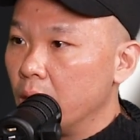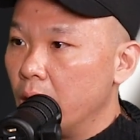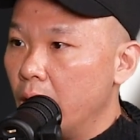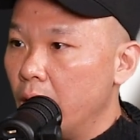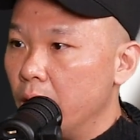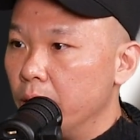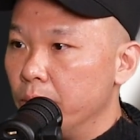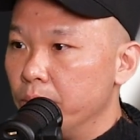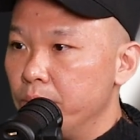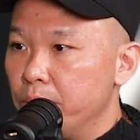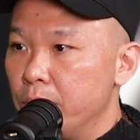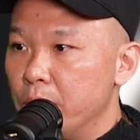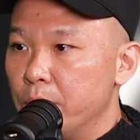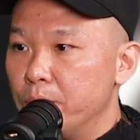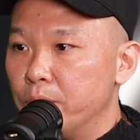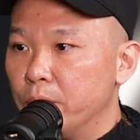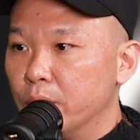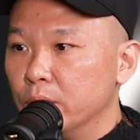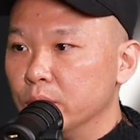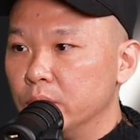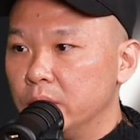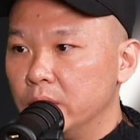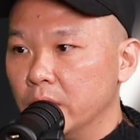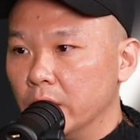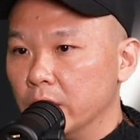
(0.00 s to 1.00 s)
and
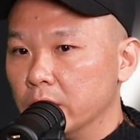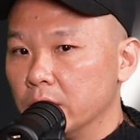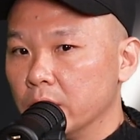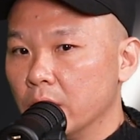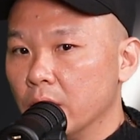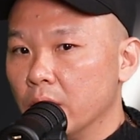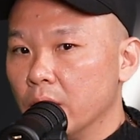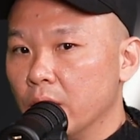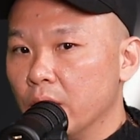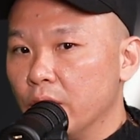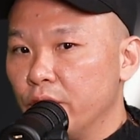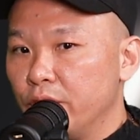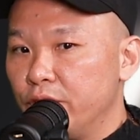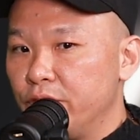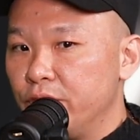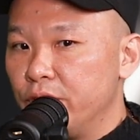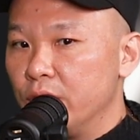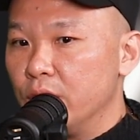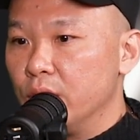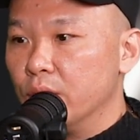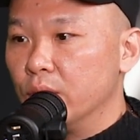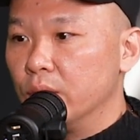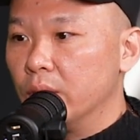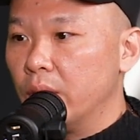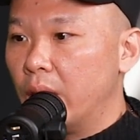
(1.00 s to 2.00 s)
people just
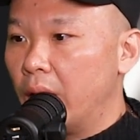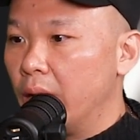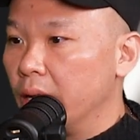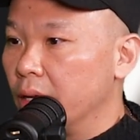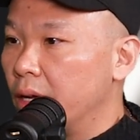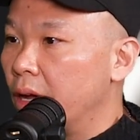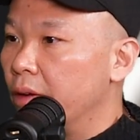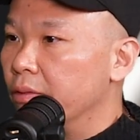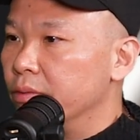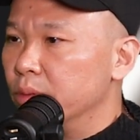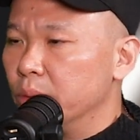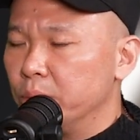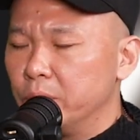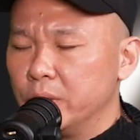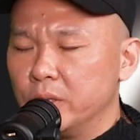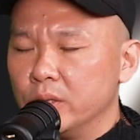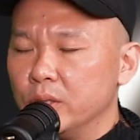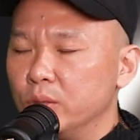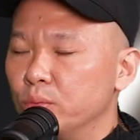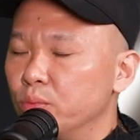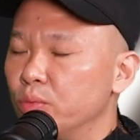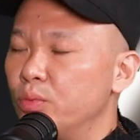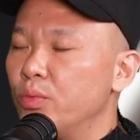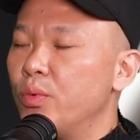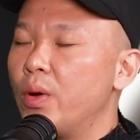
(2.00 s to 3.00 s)
feel uncomfortable.
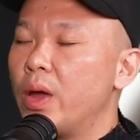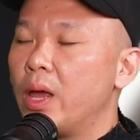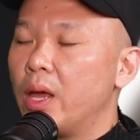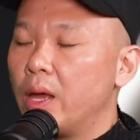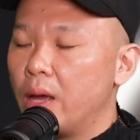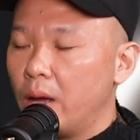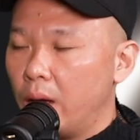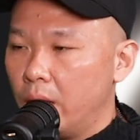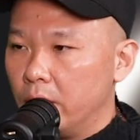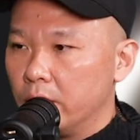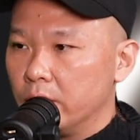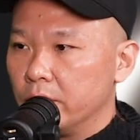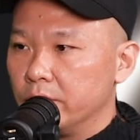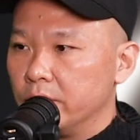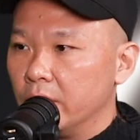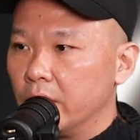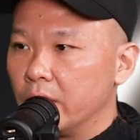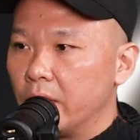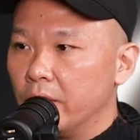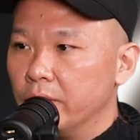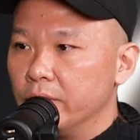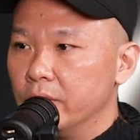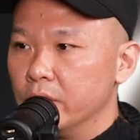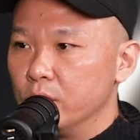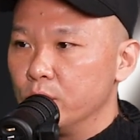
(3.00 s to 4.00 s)
It's way out of their
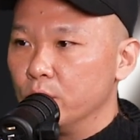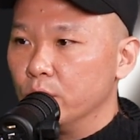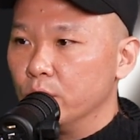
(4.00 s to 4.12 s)
comfort